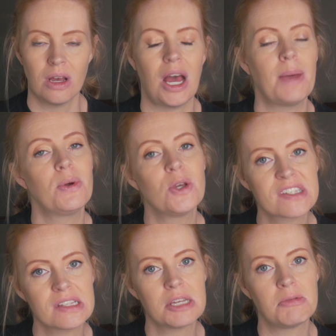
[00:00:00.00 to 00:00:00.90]
I
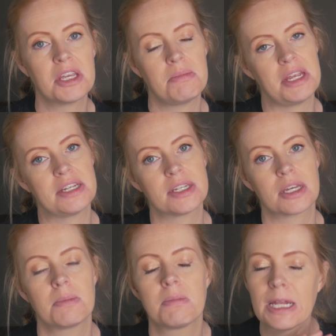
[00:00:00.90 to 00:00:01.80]
personally recommend to
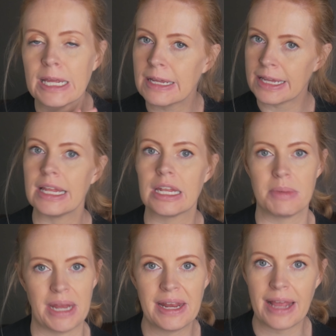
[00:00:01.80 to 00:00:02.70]
completely
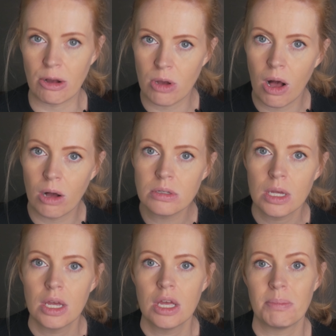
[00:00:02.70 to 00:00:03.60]
eliminate alcohol,
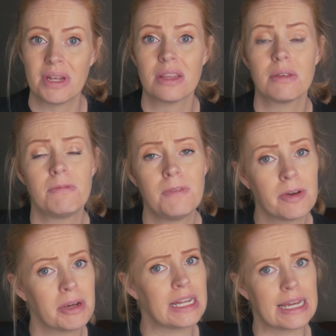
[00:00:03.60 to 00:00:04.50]
but at the
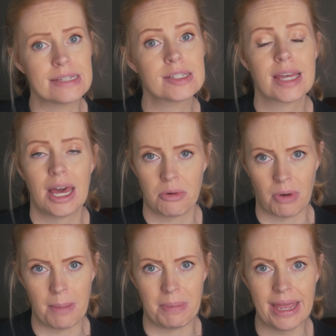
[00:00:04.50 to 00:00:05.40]
very least cut it
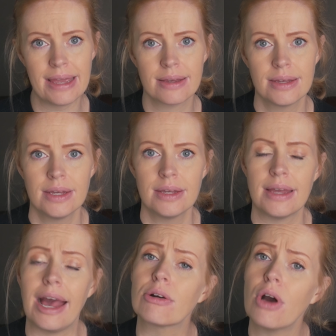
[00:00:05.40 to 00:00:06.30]
right back.
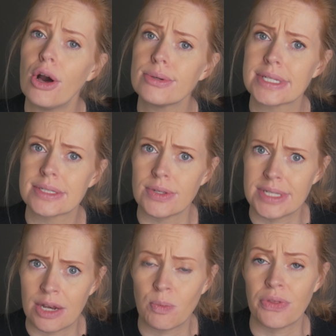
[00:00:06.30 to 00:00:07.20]
Alcohol is
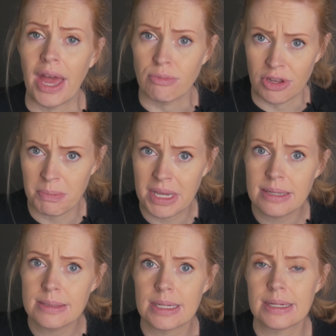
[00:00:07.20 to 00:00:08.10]
associated with
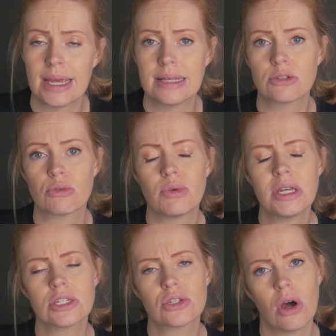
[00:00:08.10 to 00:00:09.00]
arrhythmias and has
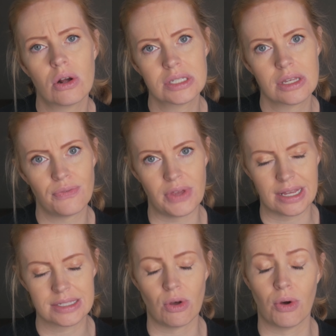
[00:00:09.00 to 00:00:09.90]
direct toxic
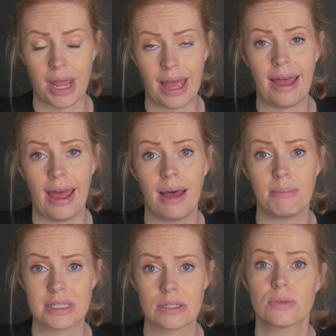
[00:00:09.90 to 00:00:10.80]
effects on our heart
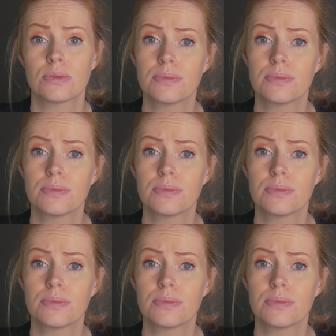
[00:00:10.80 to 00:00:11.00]
muscle.